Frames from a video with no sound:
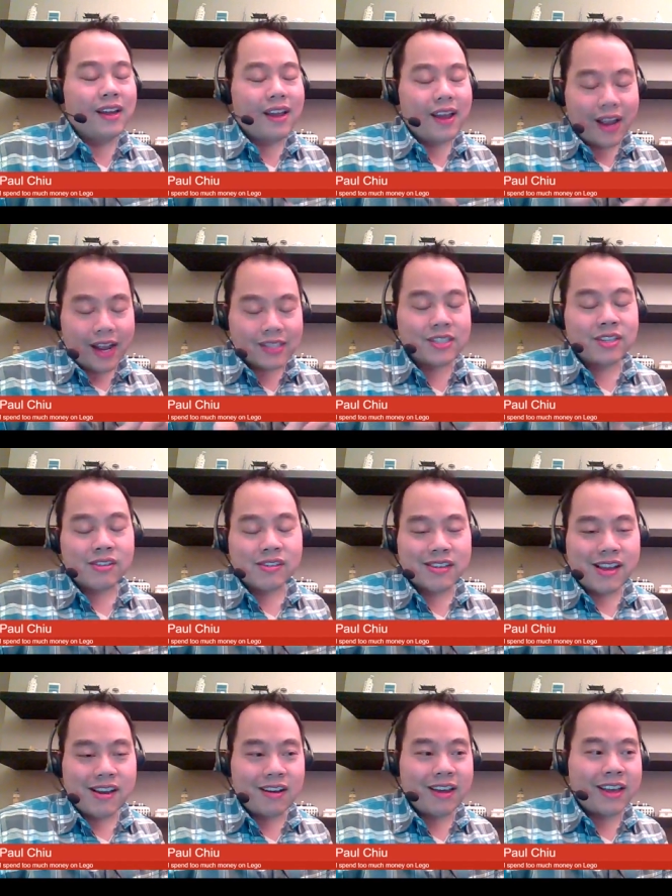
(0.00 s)
As it turns
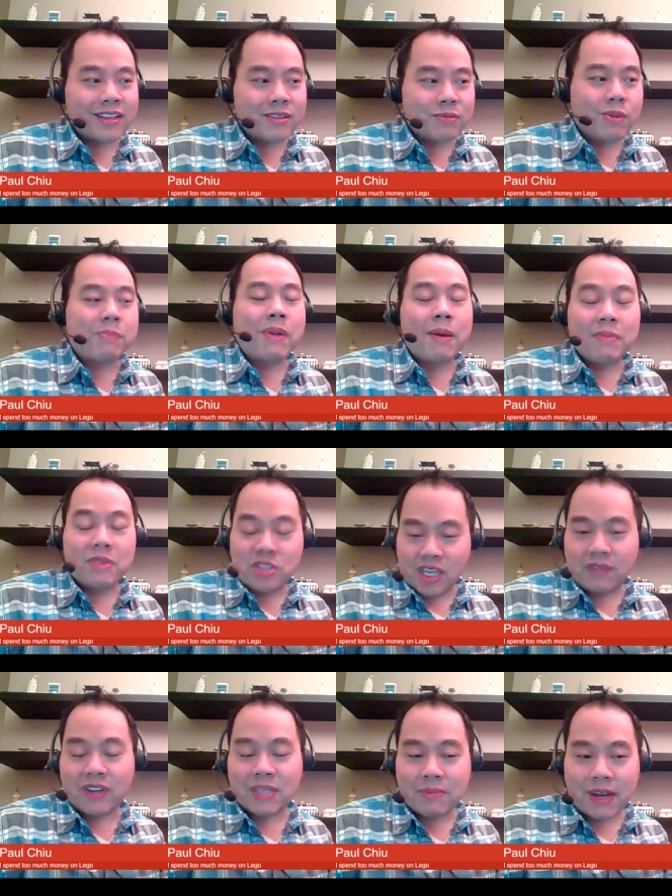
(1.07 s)
out, as we probably should have
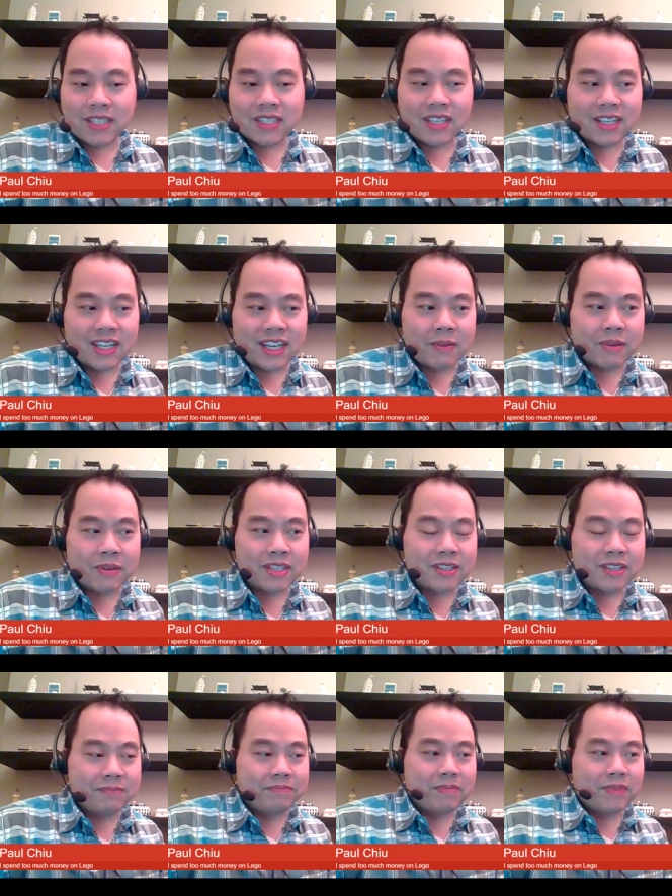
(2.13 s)
expected, it was
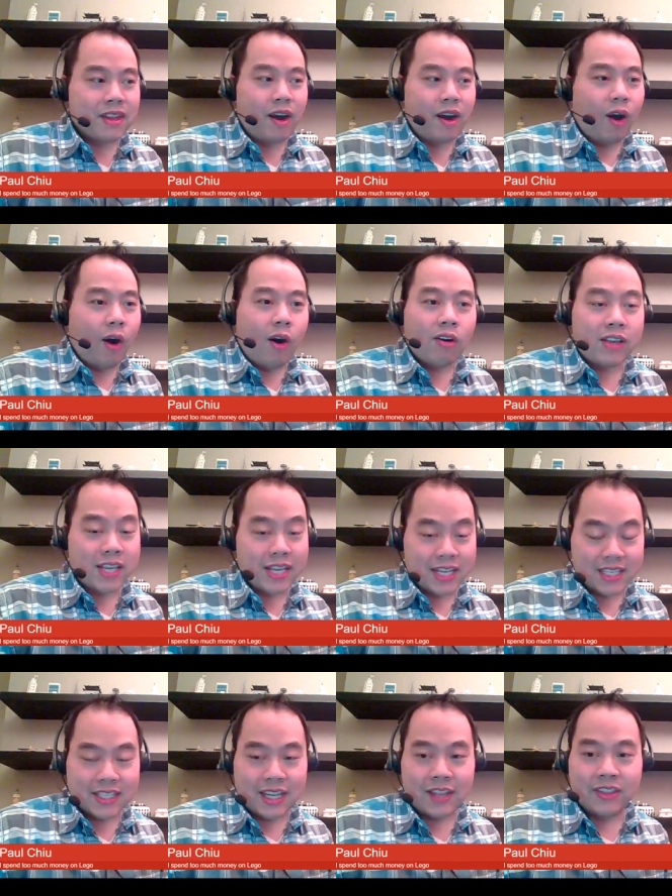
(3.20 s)
all
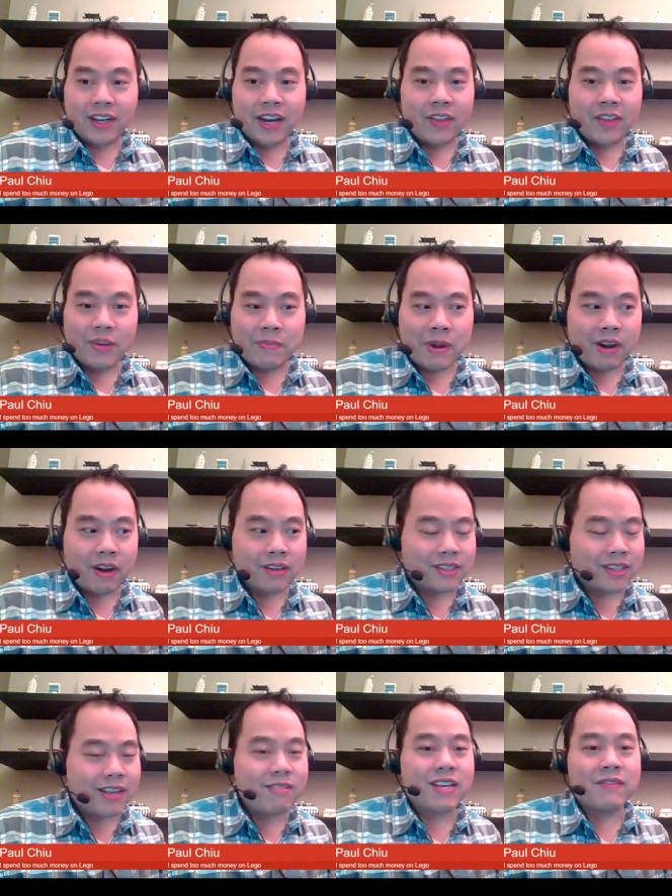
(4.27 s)
kids and their and their parents, and they
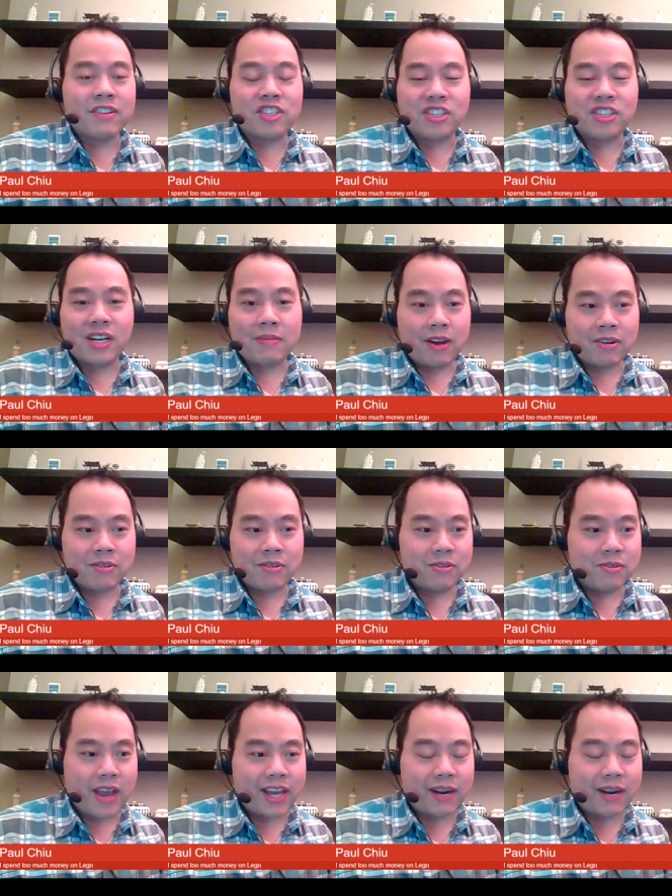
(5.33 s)
don't give a shit about who
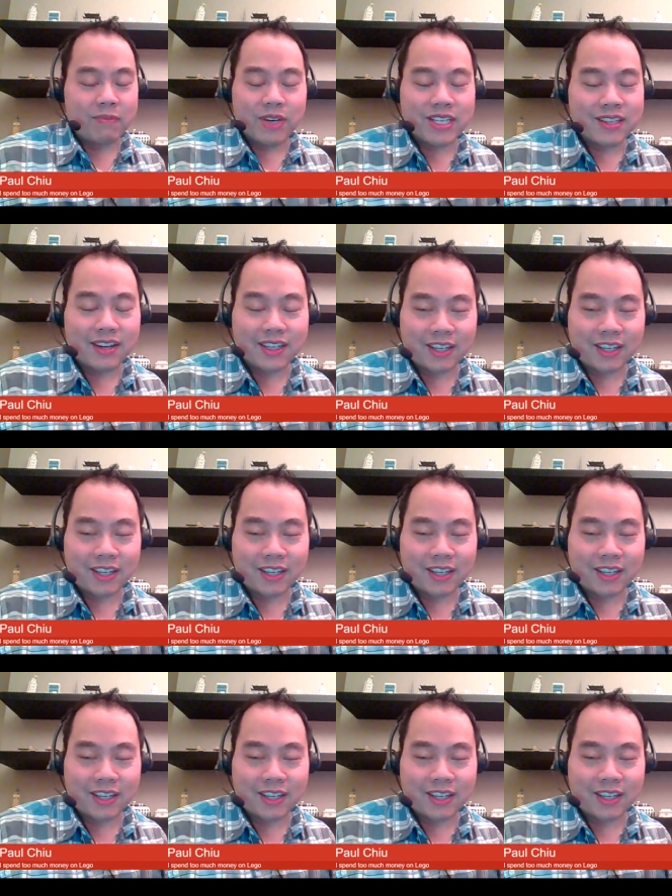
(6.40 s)
Adam Reed Tucker